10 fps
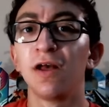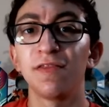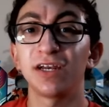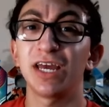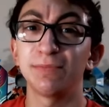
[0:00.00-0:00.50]

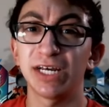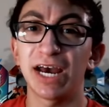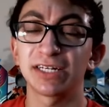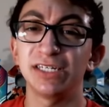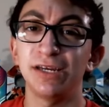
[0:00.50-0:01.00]
Then came
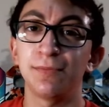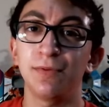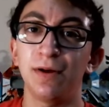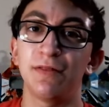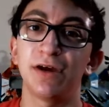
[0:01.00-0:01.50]
Tag Team,
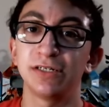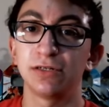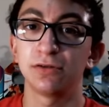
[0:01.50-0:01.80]
and then